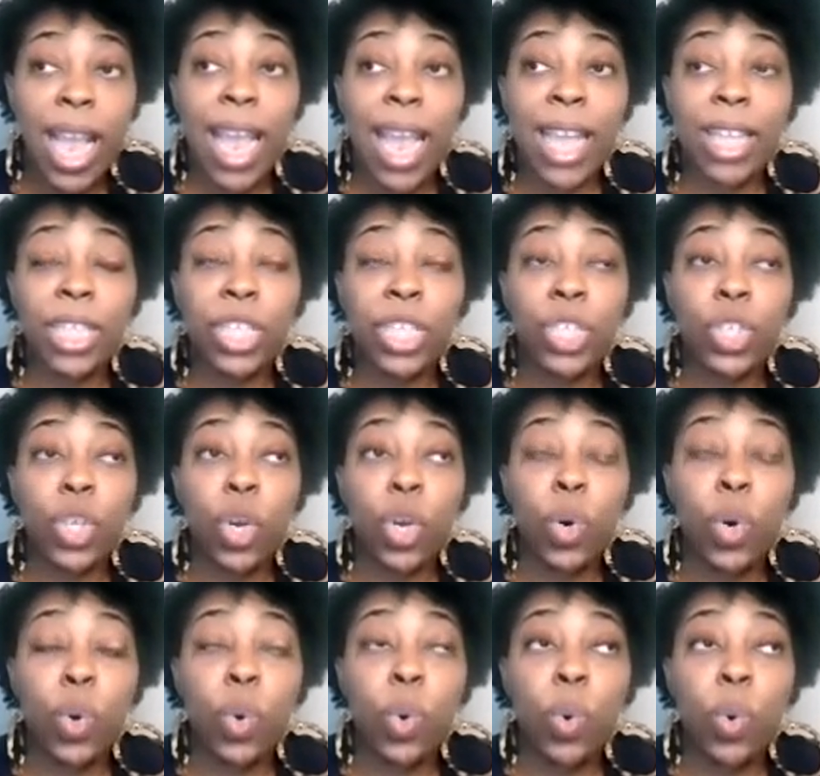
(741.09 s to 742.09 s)
And
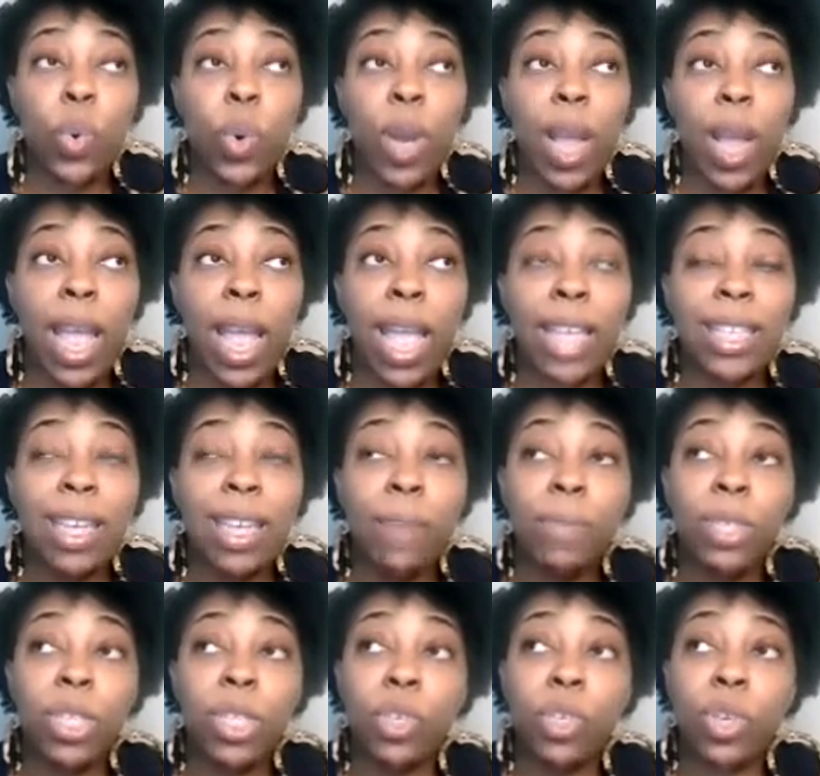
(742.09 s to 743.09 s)
so as I
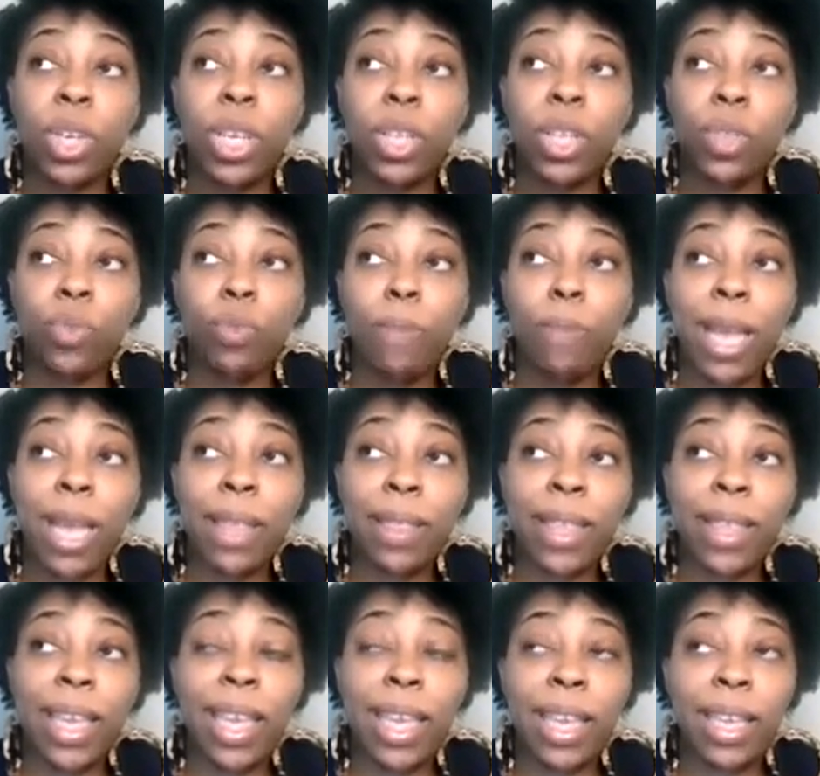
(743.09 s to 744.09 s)
was looking through my
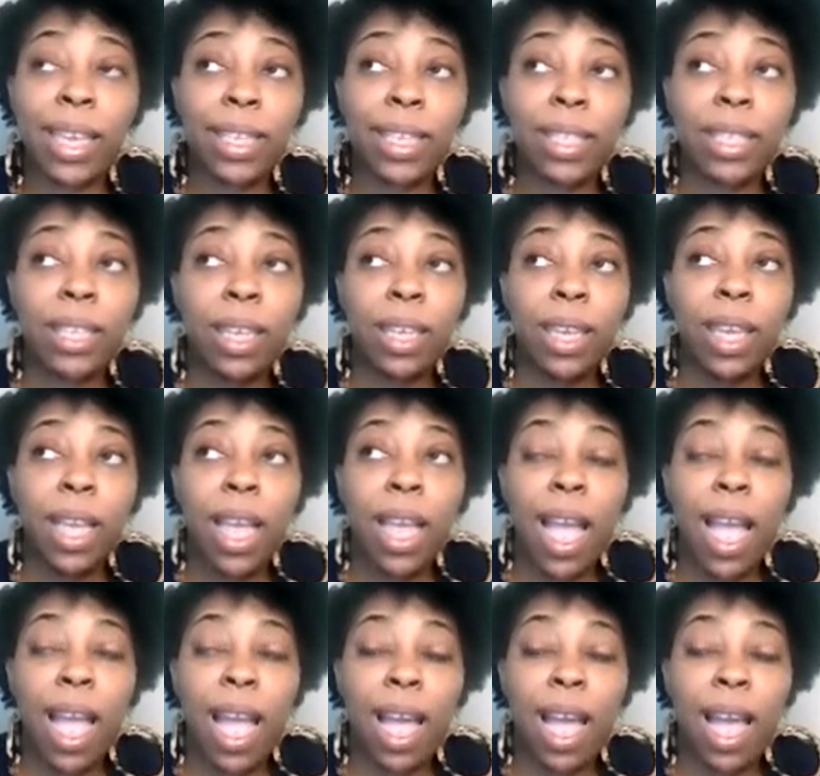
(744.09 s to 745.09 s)
things,
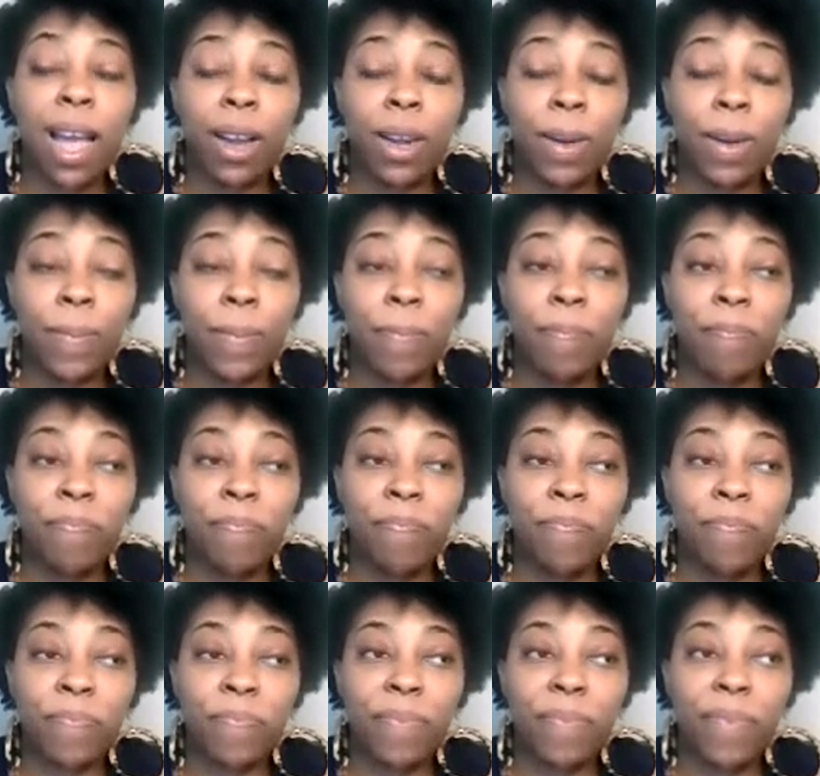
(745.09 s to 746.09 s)
um,
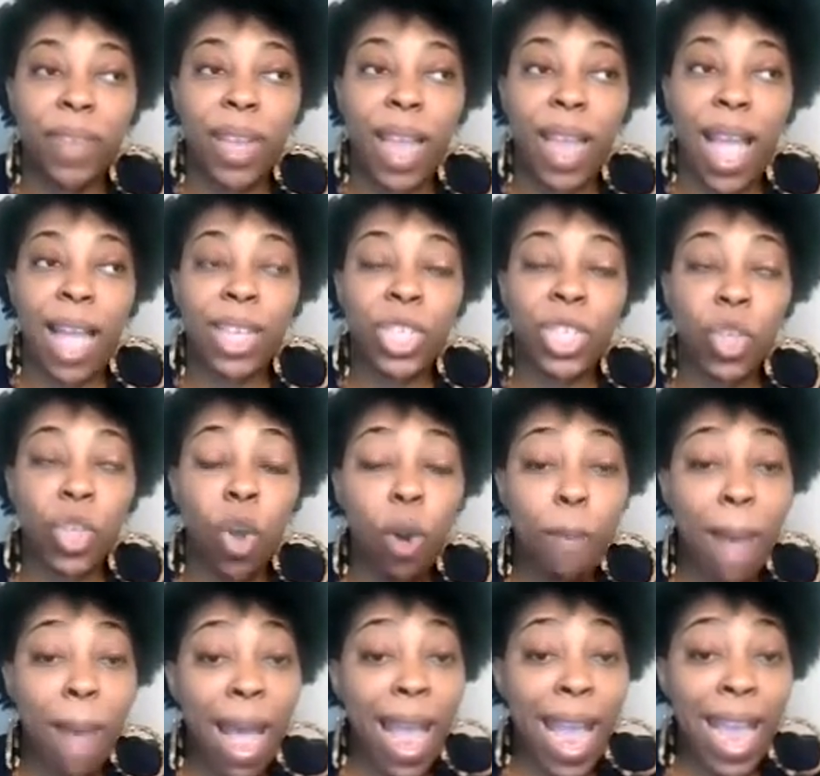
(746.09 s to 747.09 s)
I saw
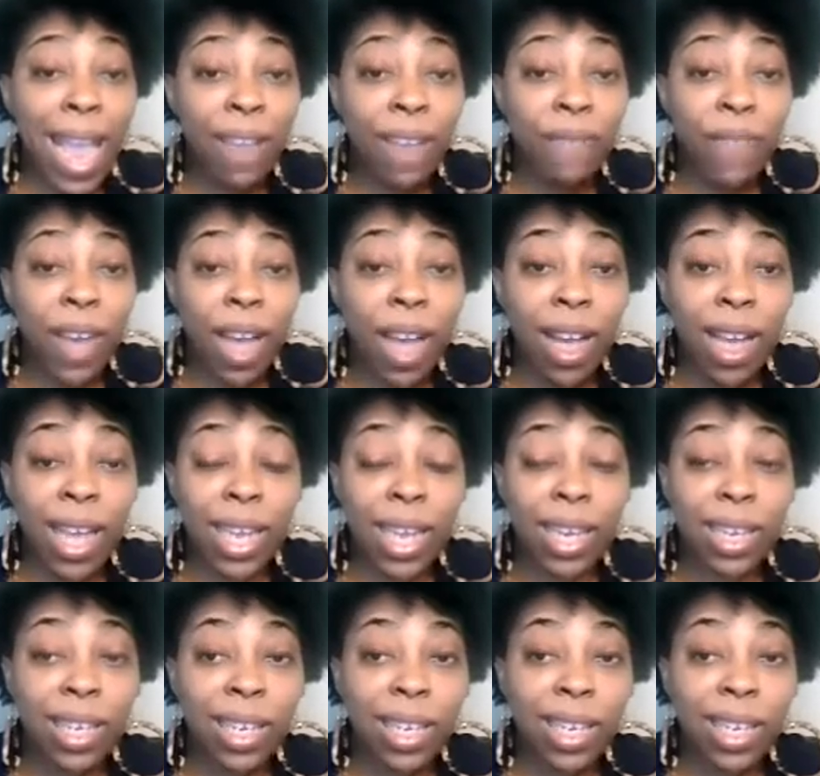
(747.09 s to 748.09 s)
my
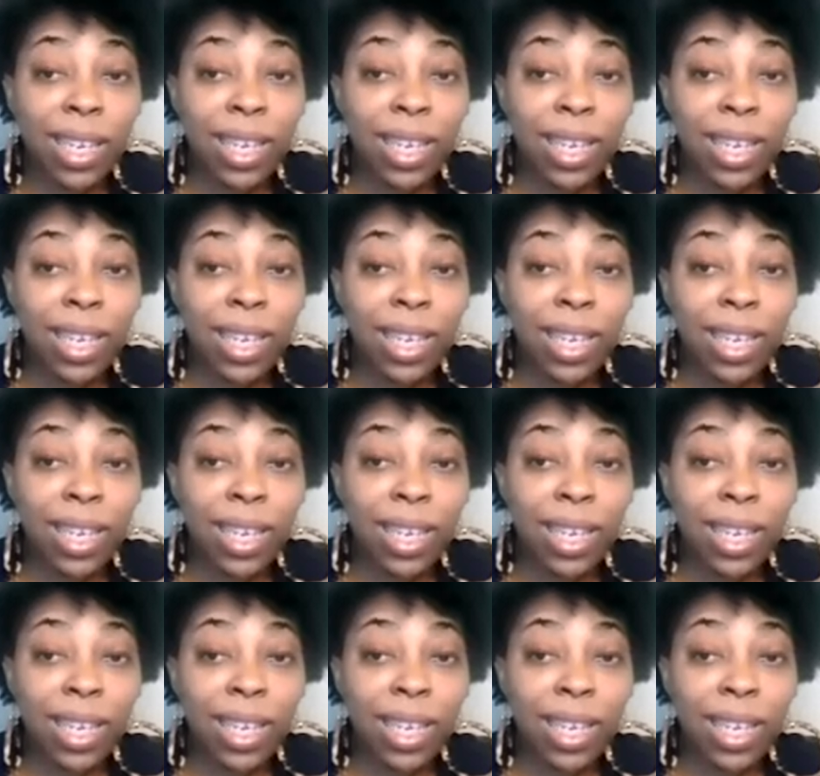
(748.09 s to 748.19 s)
Avon